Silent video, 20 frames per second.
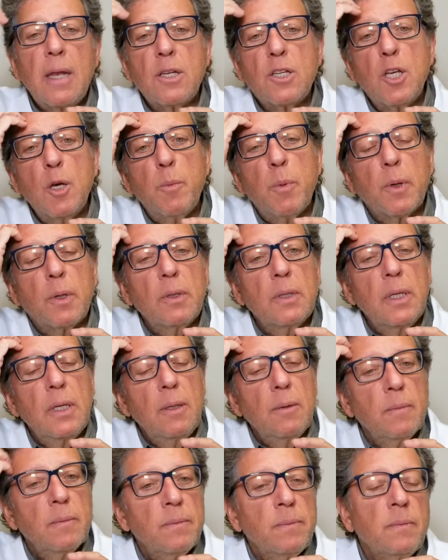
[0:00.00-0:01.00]

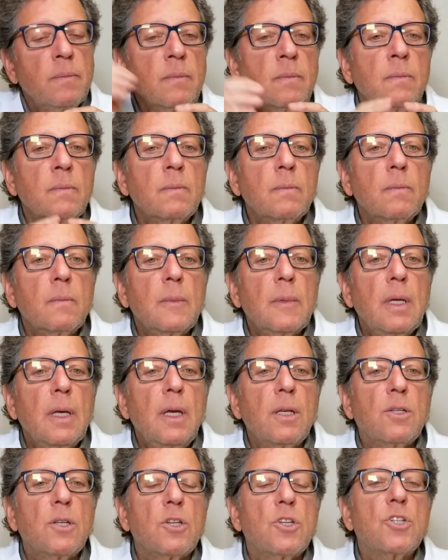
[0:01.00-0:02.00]
typically,
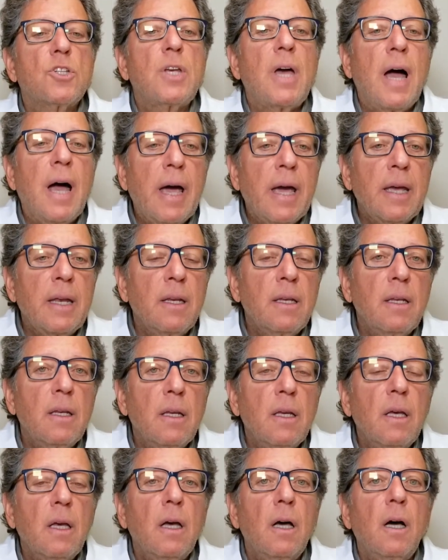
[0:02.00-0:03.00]
it's a sign
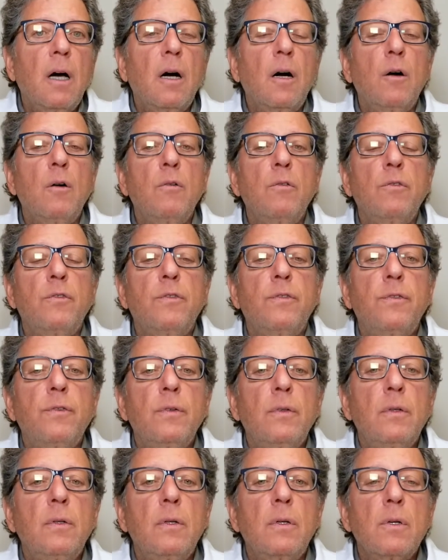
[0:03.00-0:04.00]
of
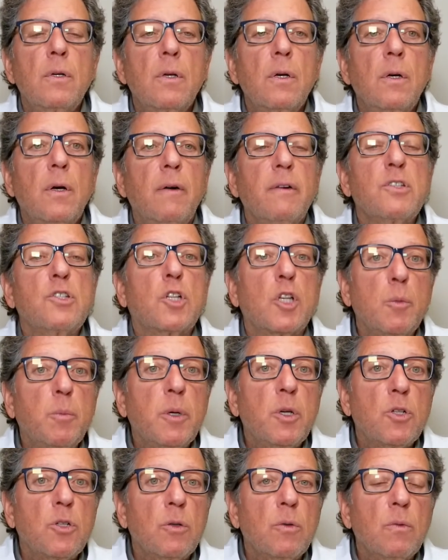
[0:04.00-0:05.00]
a sleep
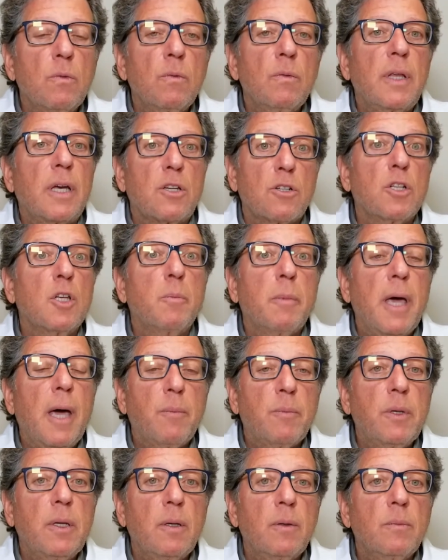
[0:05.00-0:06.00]
issue, like sleep
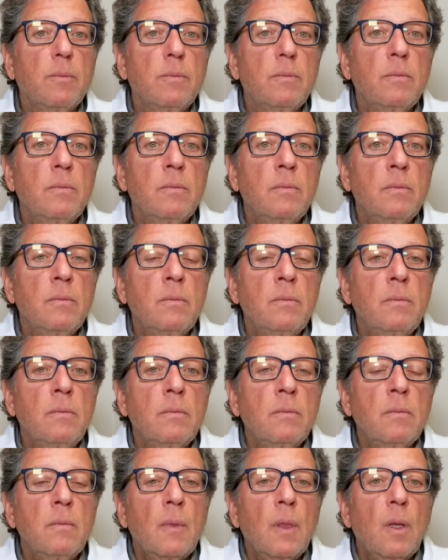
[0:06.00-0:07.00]
apnea,
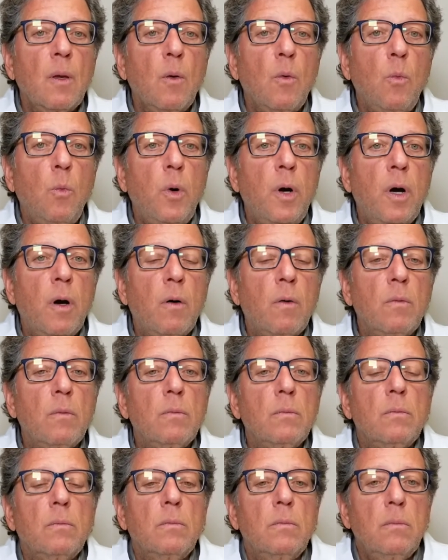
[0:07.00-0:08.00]
where
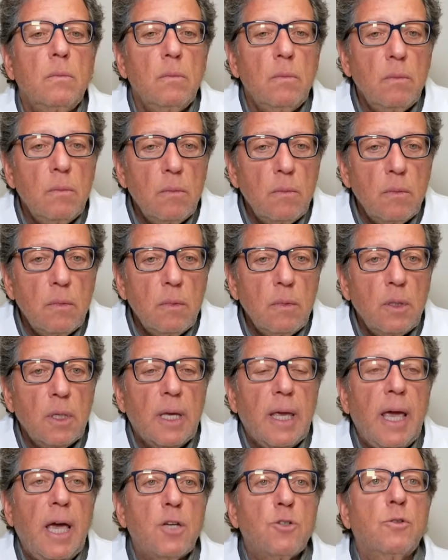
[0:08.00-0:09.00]
the
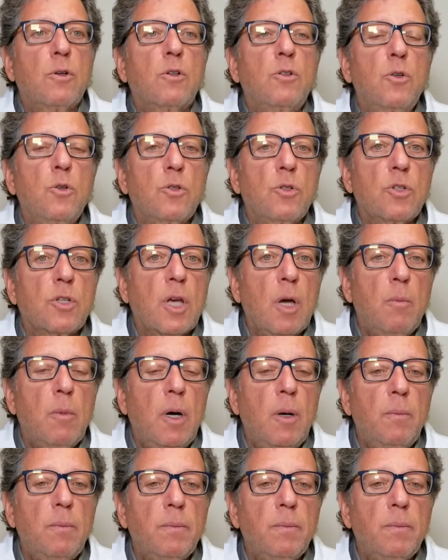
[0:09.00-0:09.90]
gastric juices come up.